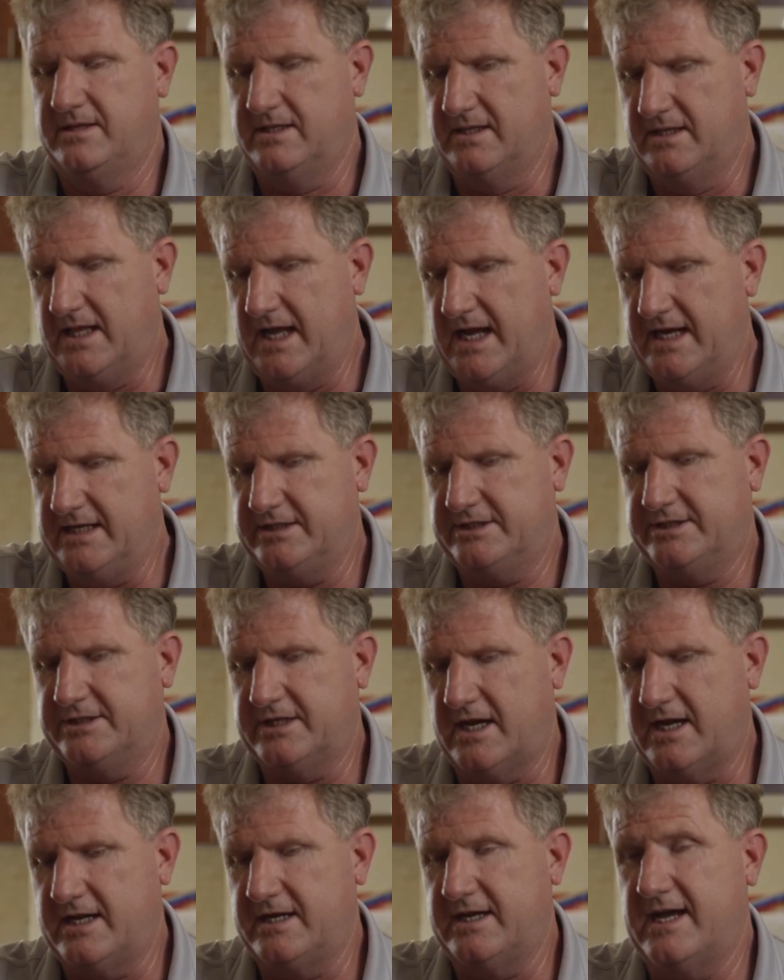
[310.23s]
The light
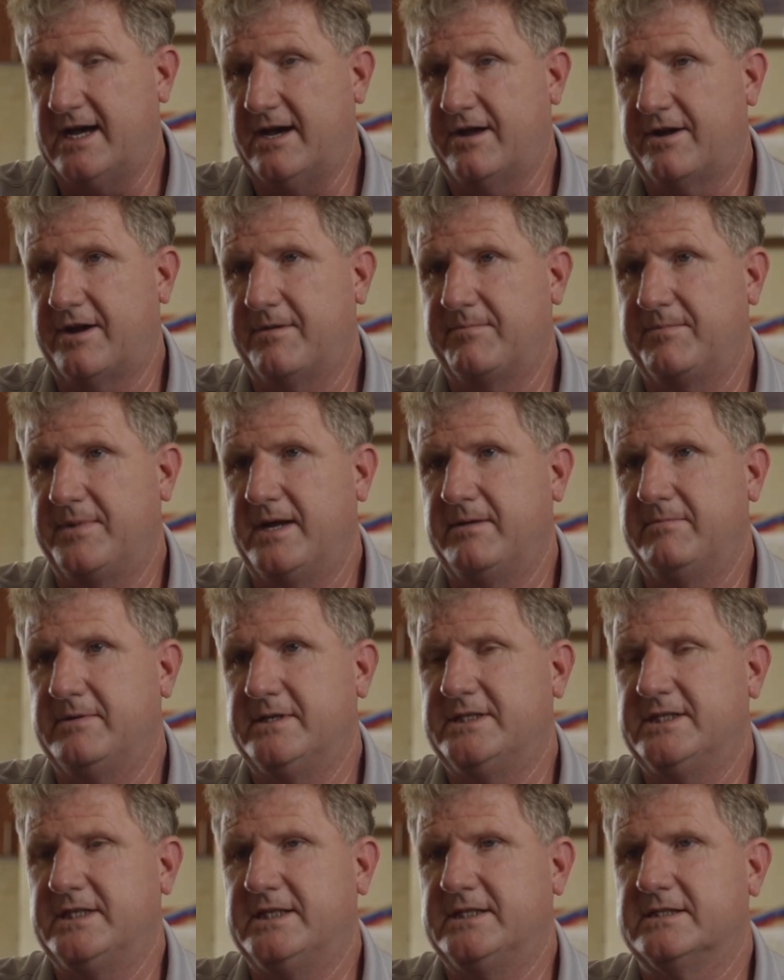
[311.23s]
shined down on baby
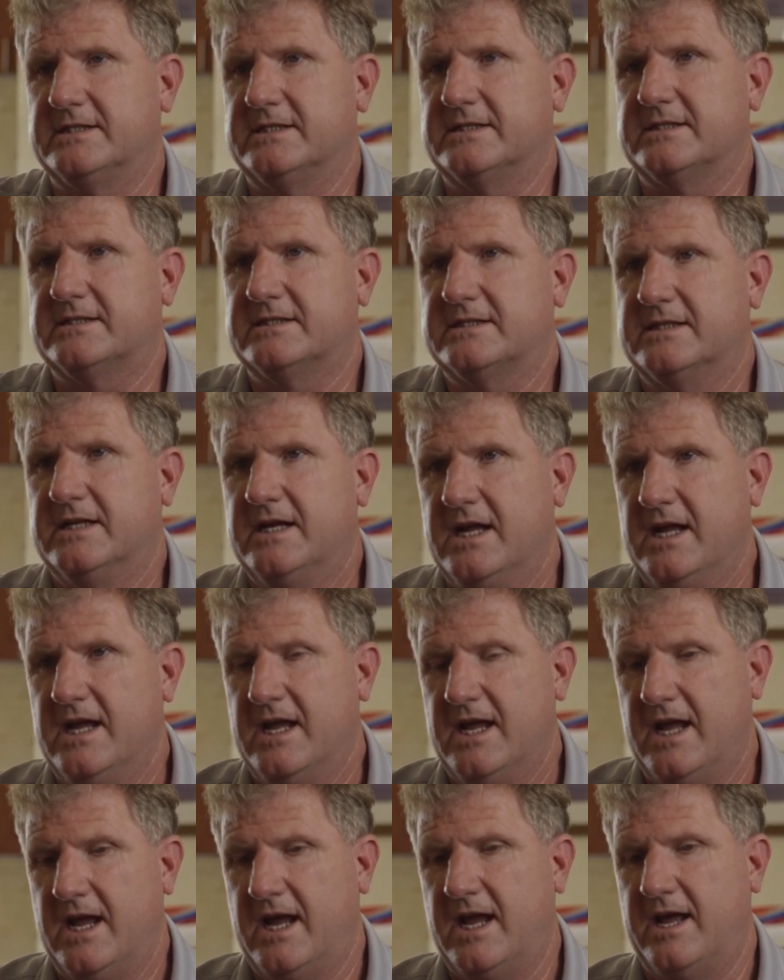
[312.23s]
Jesus.
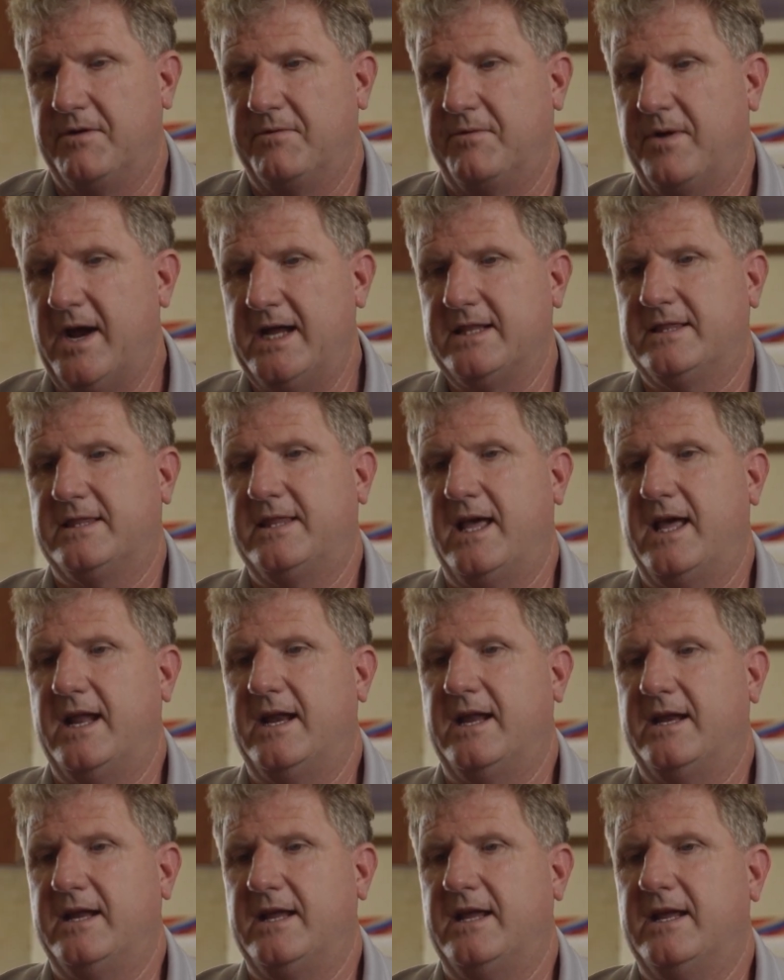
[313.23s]
And right then
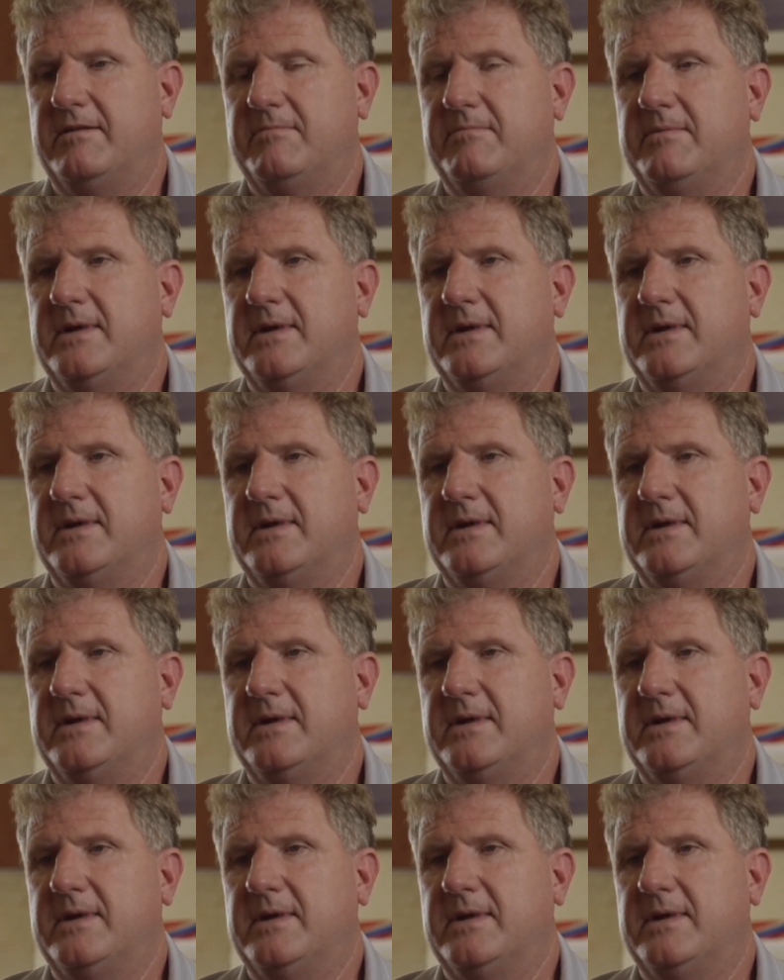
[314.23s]
it hit